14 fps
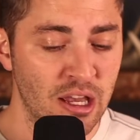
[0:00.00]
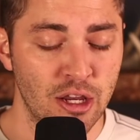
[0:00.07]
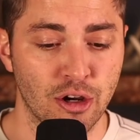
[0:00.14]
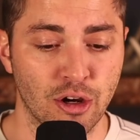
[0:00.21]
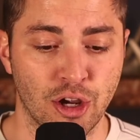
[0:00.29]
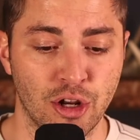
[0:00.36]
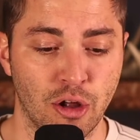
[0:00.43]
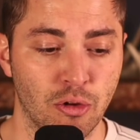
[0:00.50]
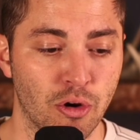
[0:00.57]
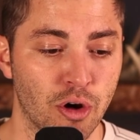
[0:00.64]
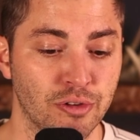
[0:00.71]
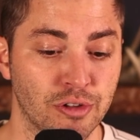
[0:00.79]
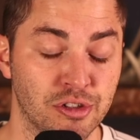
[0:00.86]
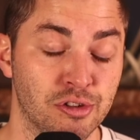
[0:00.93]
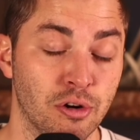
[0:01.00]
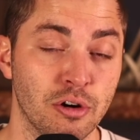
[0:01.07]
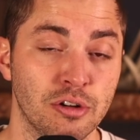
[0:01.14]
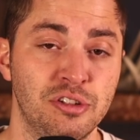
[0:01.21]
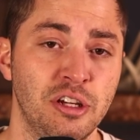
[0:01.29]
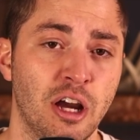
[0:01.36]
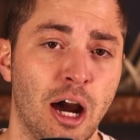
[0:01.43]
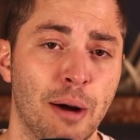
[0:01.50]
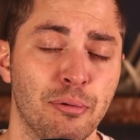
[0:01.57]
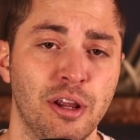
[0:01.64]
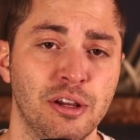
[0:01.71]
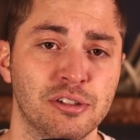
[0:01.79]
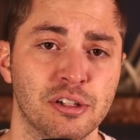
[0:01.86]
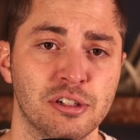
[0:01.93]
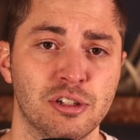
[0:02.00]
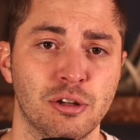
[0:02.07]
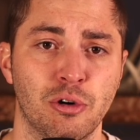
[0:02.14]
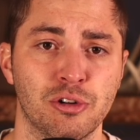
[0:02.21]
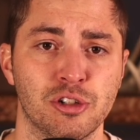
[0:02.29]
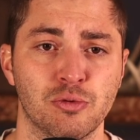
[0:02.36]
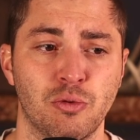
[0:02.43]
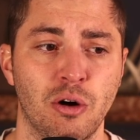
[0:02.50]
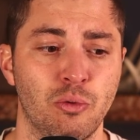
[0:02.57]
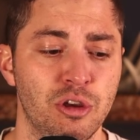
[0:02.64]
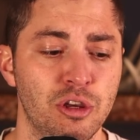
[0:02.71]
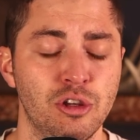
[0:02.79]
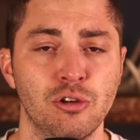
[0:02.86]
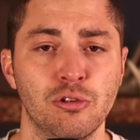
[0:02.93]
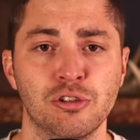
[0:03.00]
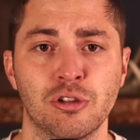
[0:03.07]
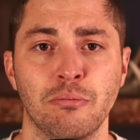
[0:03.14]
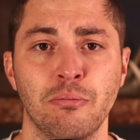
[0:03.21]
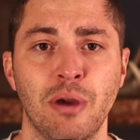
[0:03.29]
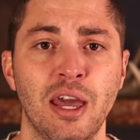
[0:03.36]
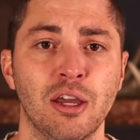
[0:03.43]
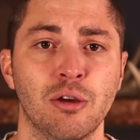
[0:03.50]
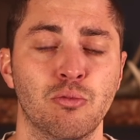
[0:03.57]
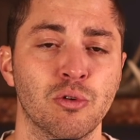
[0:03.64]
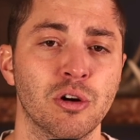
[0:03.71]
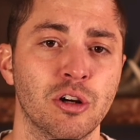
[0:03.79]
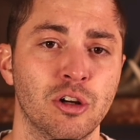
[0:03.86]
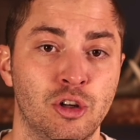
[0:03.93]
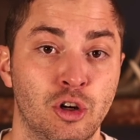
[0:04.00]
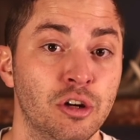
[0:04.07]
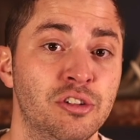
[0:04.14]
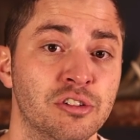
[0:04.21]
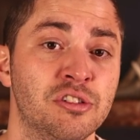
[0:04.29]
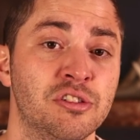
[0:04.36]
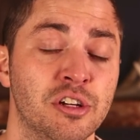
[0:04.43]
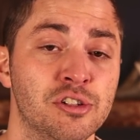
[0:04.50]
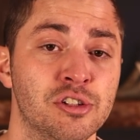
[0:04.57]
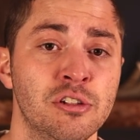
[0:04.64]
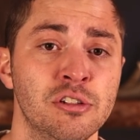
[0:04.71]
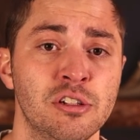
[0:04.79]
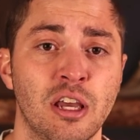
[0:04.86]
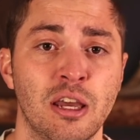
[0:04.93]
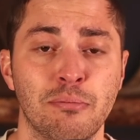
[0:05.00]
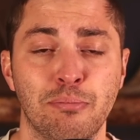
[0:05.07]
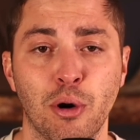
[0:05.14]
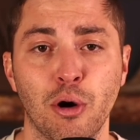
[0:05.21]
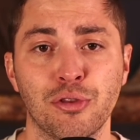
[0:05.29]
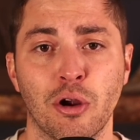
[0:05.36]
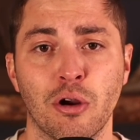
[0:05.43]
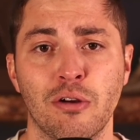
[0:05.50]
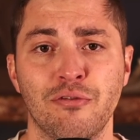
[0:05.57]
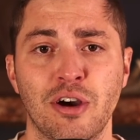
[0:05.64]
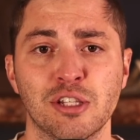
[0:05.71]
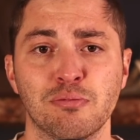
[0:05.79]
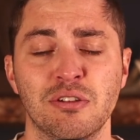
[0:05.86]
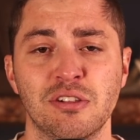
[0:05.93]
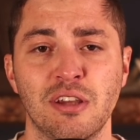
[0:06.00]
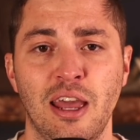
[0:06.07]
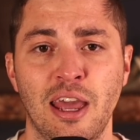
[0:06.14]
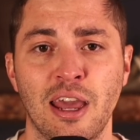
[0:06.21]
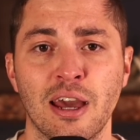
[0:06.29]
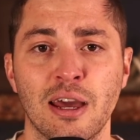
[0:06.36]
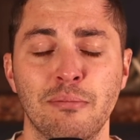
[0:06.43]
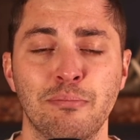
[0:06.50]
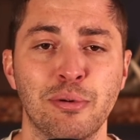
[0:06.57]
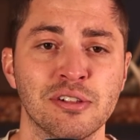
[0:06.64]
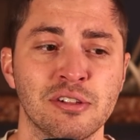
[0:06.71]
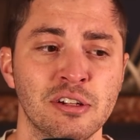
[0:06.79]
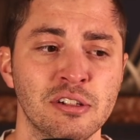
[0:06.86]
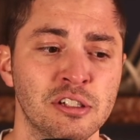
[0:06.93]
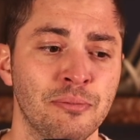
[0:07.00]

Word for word: You're going to learn the certainty operating system, which is what we use to make r- good decisions in both our investments and business.